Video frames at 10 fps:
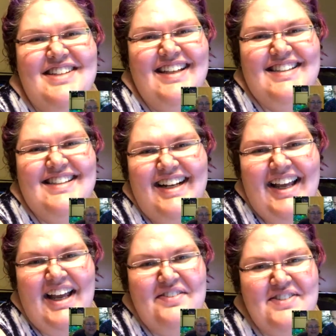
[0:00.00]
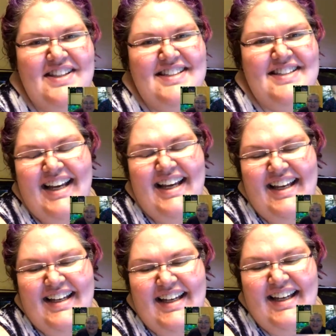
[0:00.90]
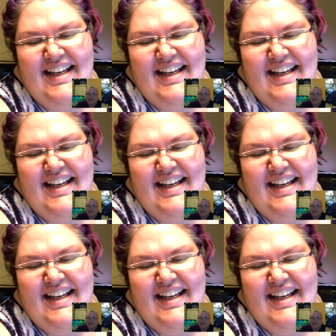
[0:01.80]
caves in the tank, and they